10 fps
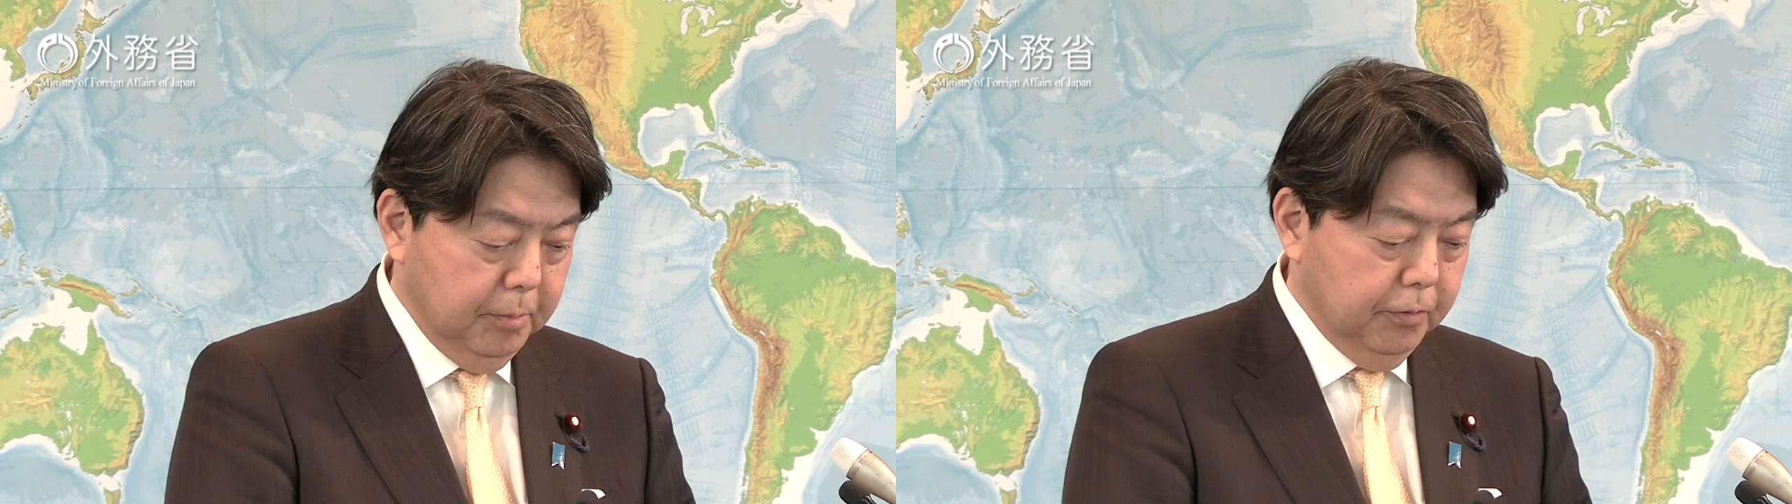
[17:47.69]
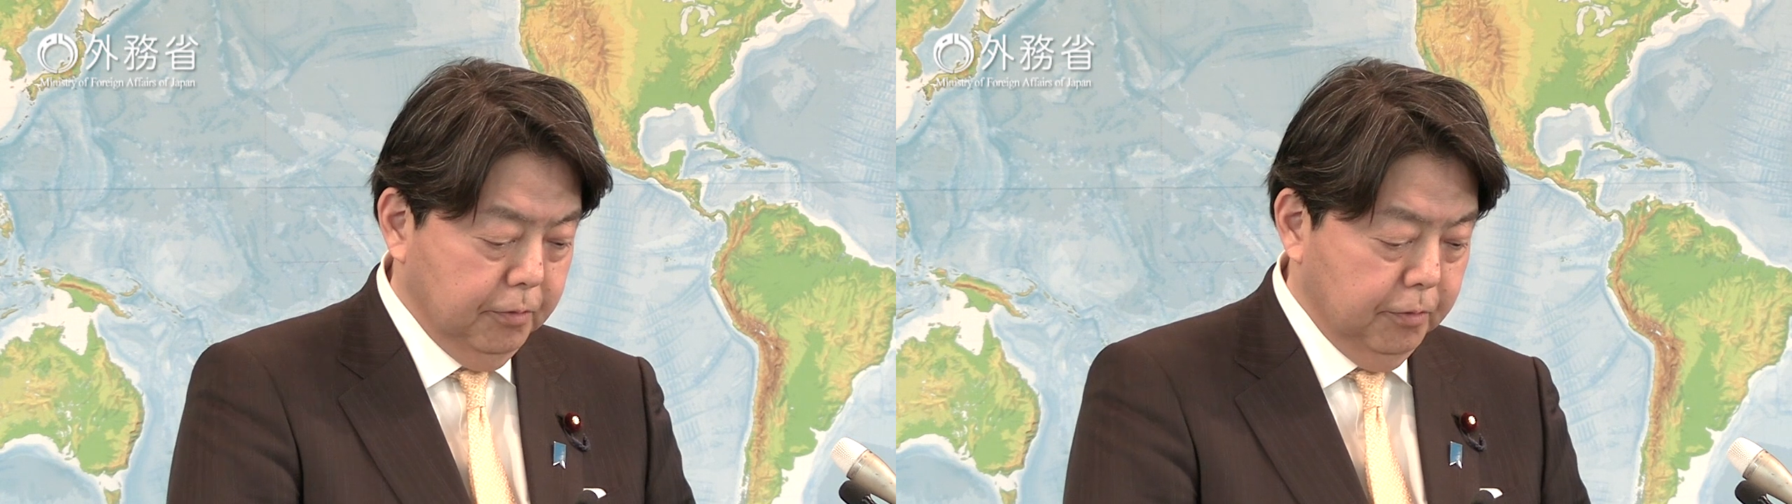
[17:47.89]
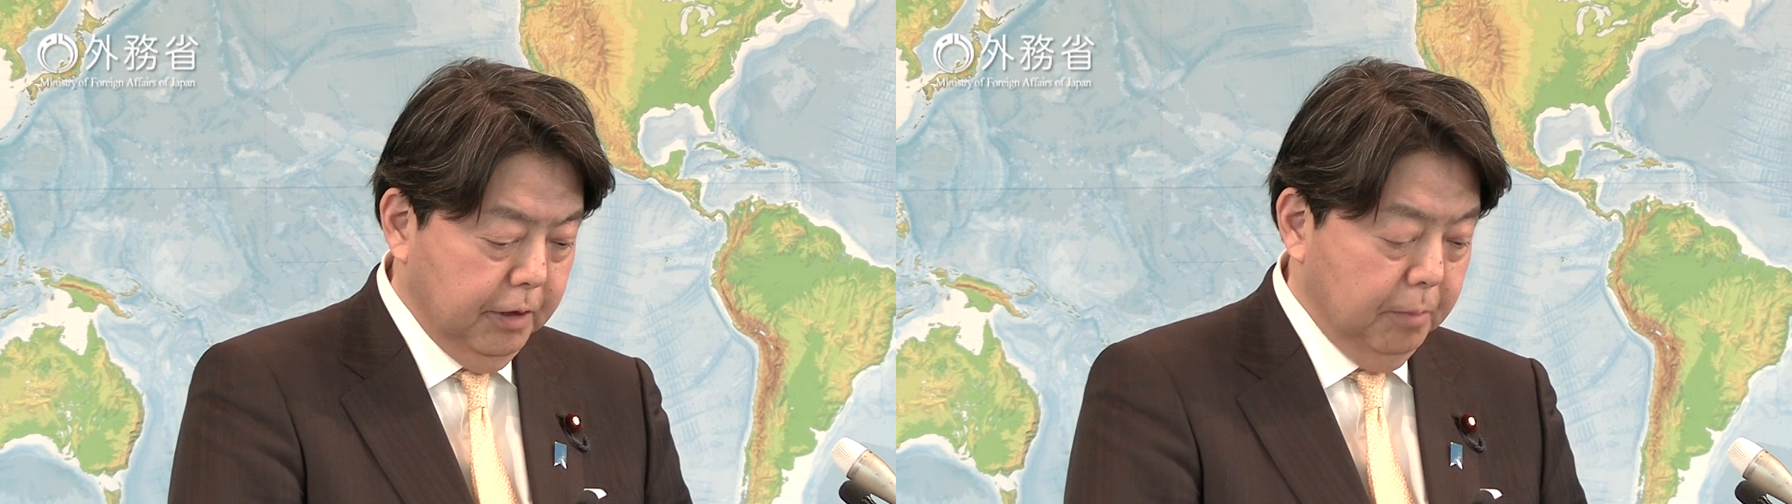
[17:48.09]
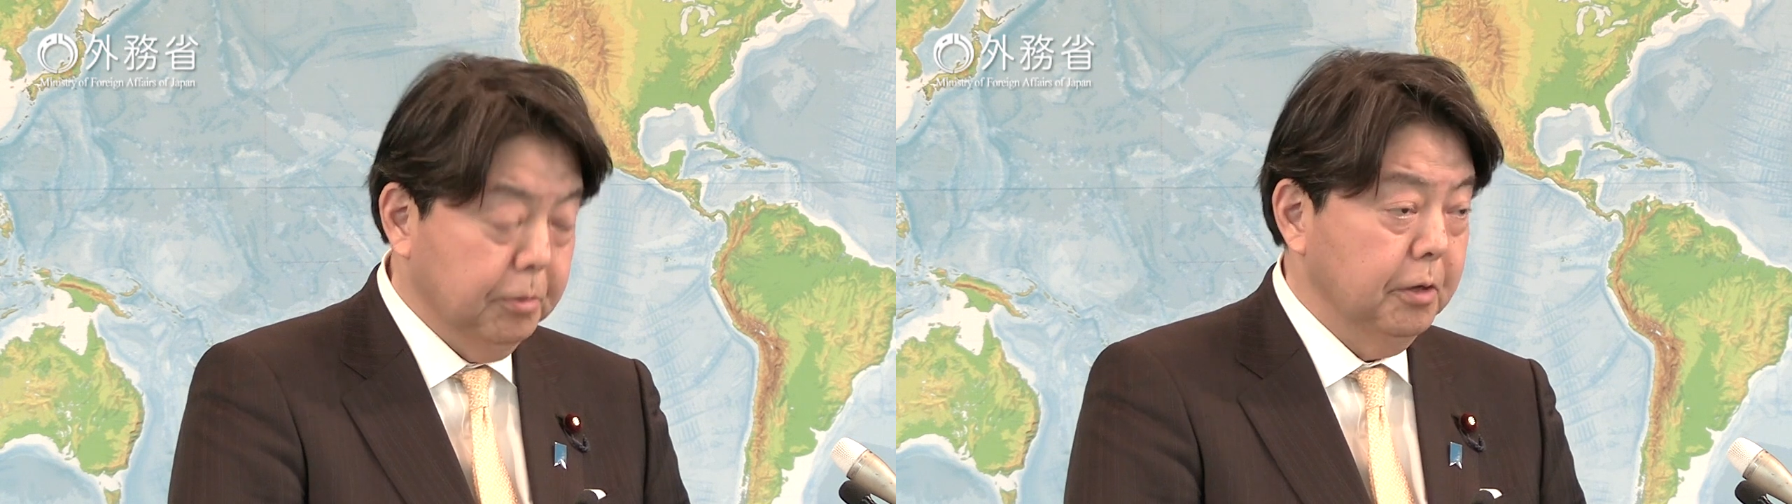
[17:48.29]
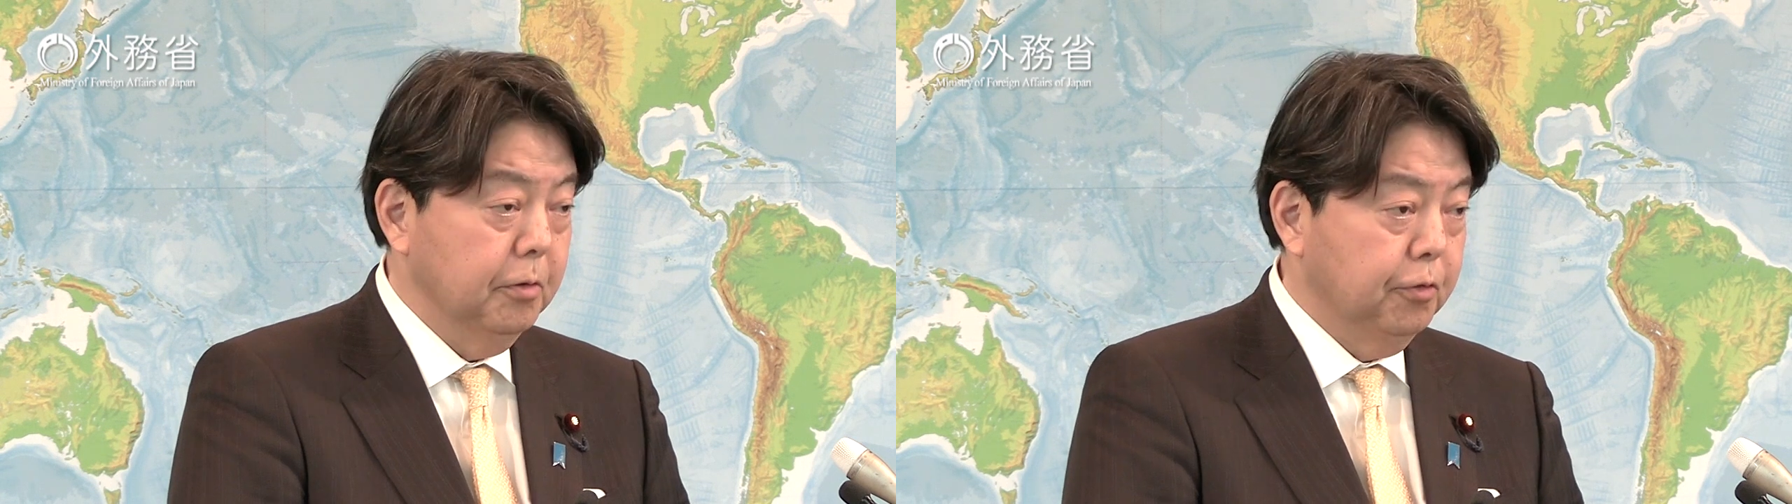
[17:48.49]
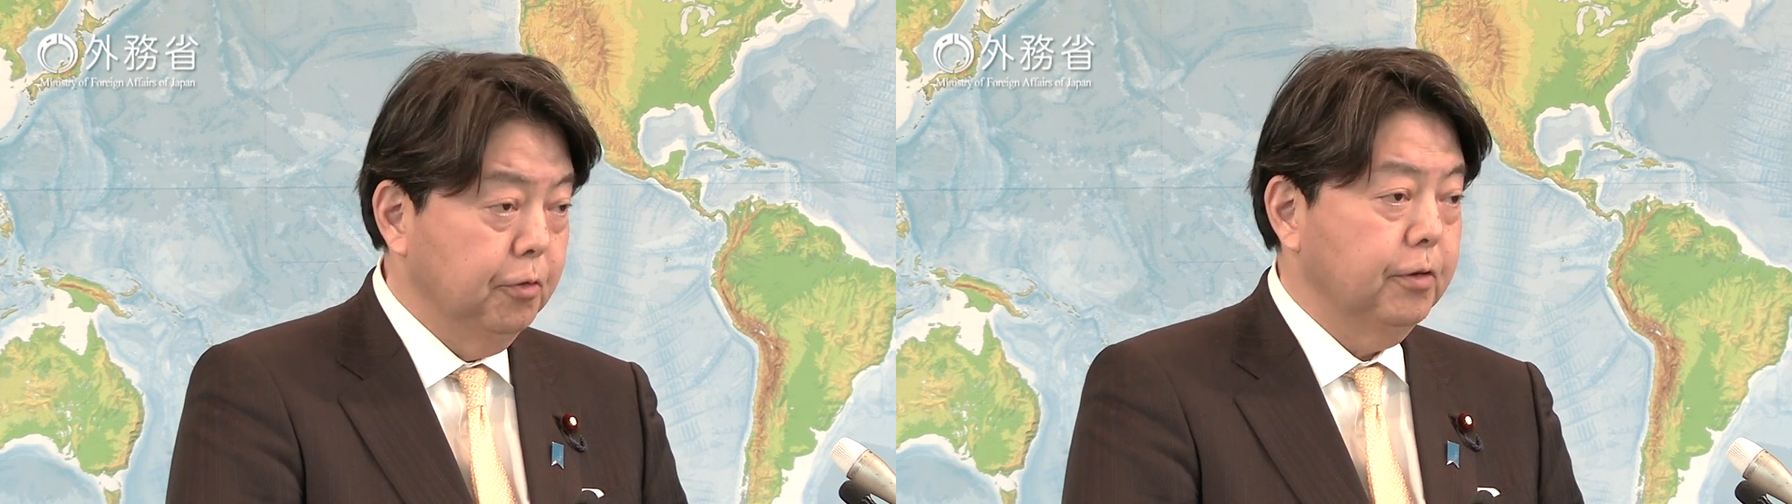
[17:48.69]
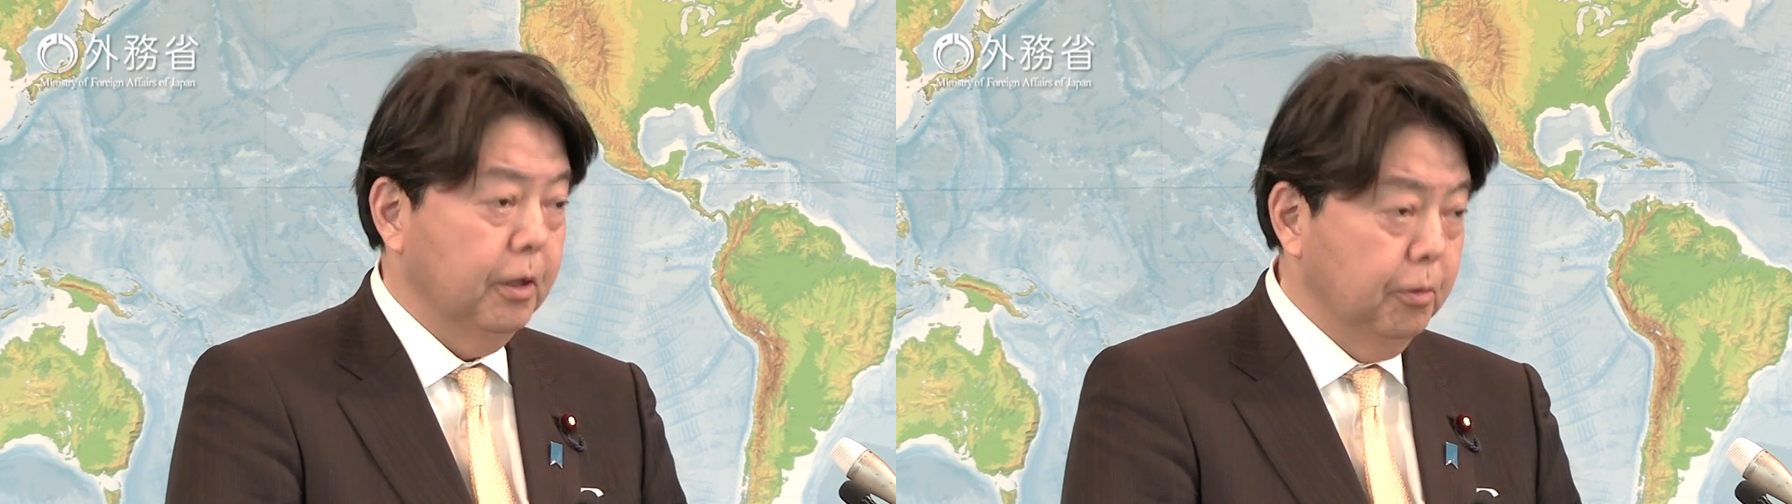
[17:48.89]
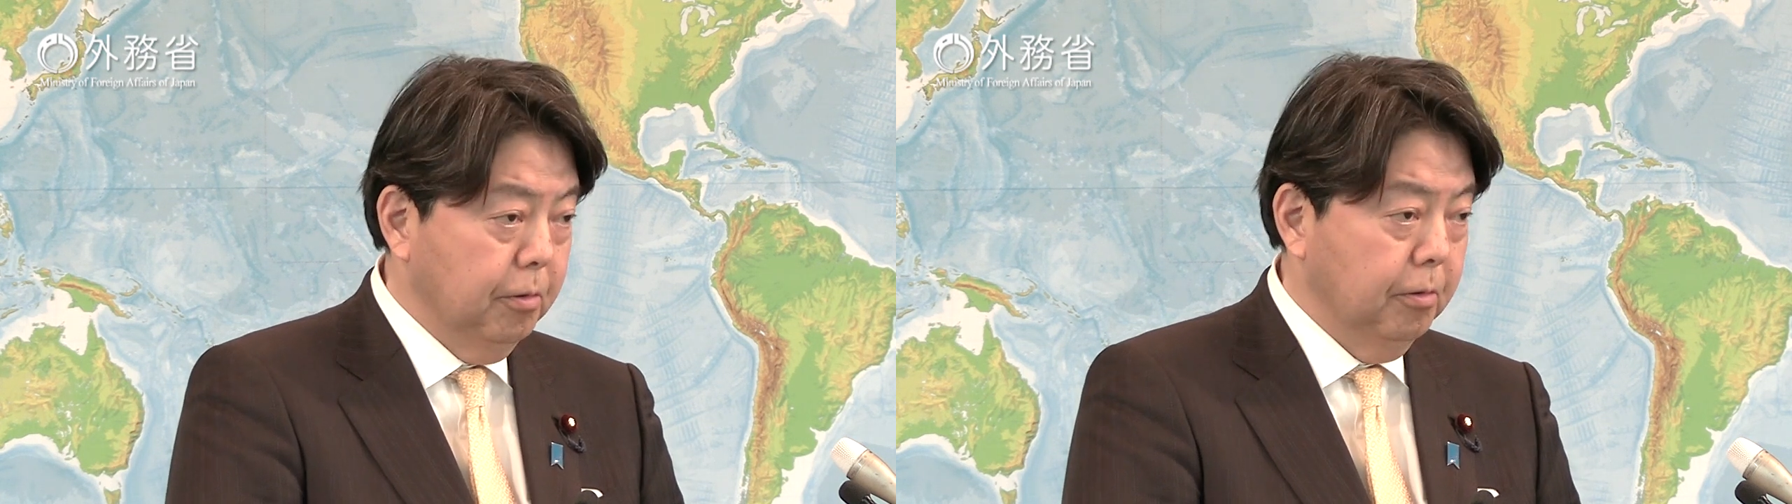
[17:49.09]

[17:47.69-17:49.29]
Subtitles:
had a spot inspection